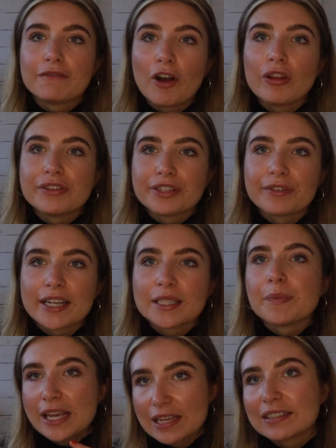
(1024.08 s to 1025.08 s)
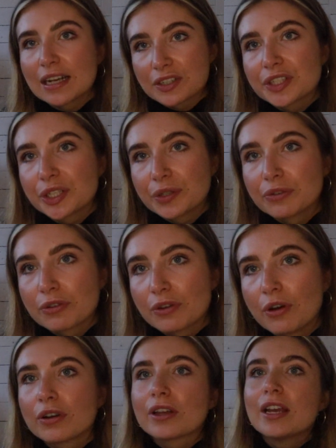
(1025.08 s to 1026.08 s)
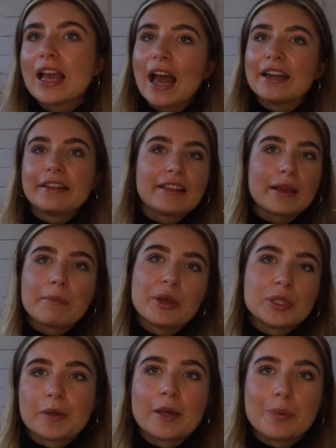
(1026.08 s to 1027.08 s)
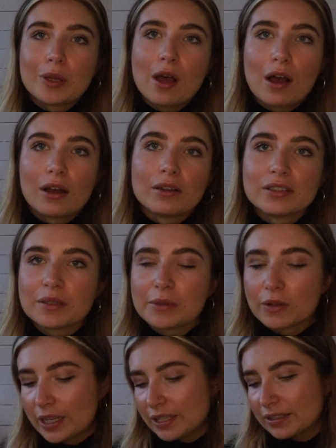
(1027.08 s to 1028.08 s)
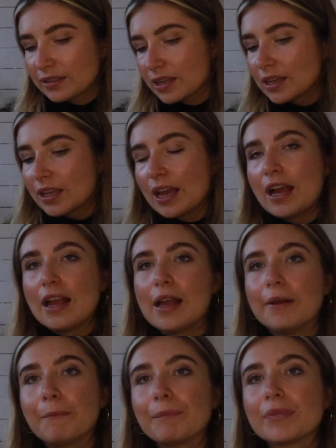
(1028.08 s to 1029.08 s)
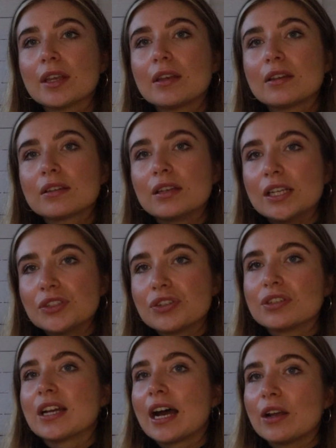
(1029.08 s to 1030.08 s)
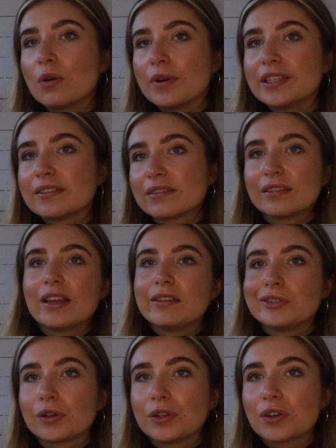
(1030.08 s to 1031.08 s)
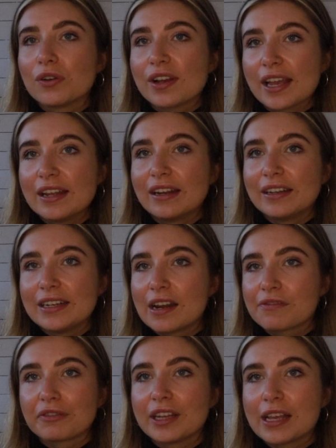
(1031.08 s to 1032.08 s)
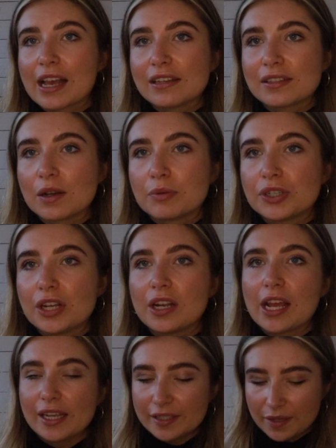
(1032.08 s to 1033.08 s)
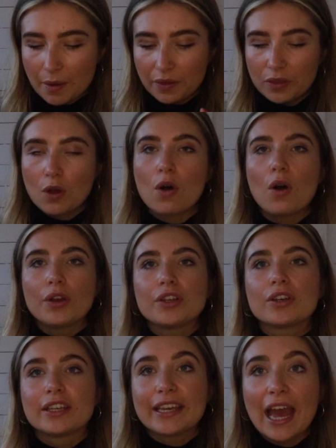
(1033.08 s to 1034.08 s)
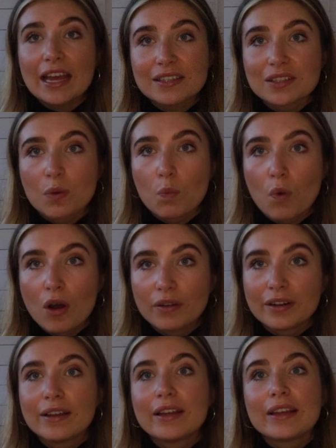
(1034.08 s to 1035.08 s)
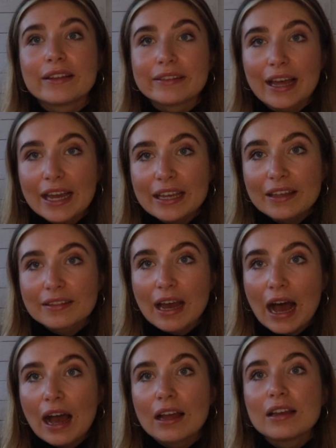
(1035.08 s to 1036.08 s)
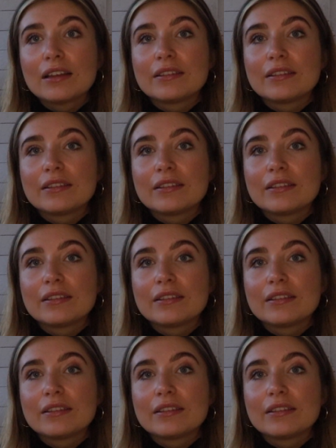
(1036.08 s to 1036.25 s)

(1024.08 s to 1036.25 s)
follows a recipe, he's actually a good cook, and I think most people are, to be honest. It's just I always enjoy cooking and he never really gets the opportunity, so I thought you could get someone like that